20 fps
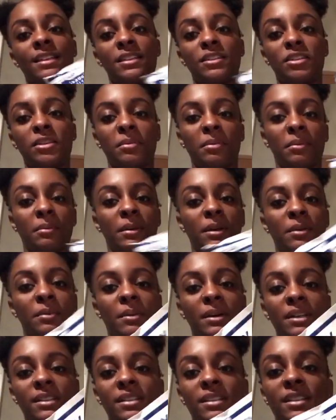Shipping me
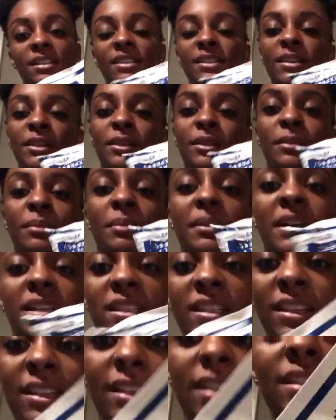a present. So the
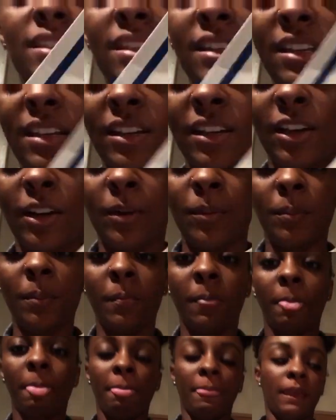present is here.
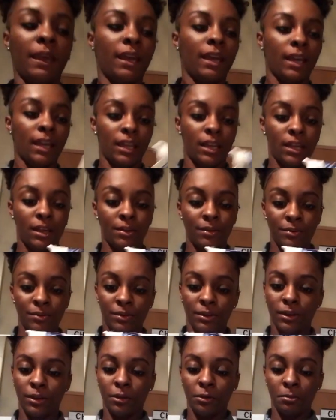And now
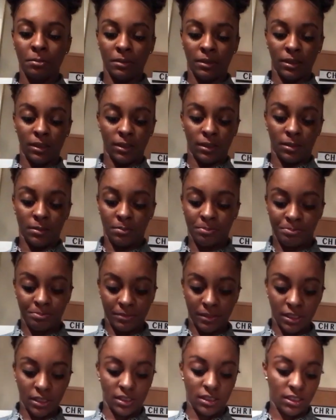we're finna open it up
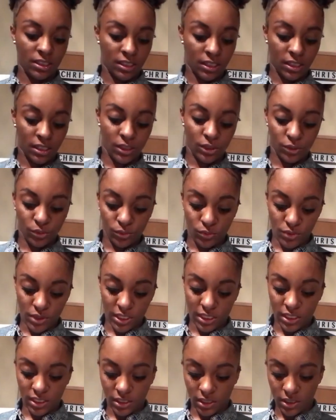and see
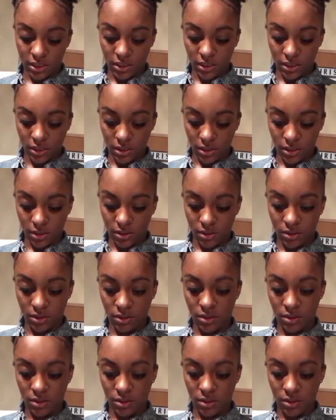what's in here.